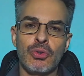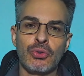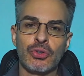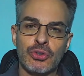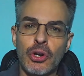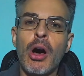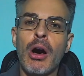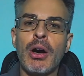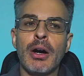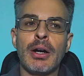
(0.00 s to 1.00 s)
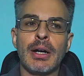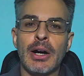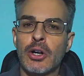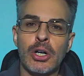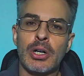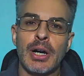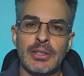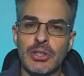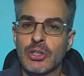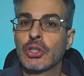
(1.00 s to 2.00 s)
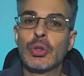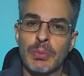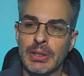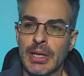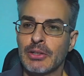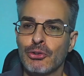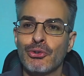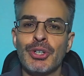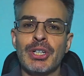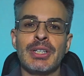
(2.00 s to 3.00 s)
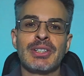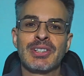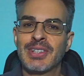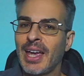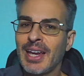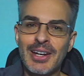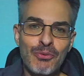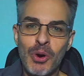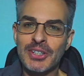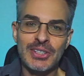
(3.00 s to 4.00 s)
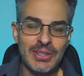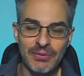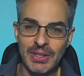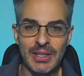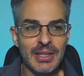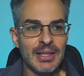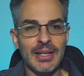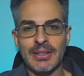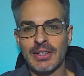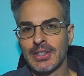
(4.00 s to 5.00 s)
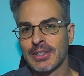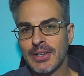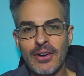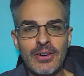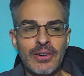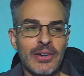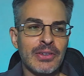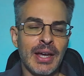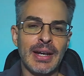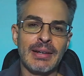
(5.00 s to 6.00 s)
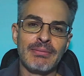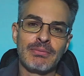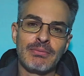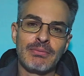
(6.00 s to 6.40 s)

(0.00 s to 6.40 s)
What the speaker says: saw her as a human, and you stayed and watched TV and cuddled and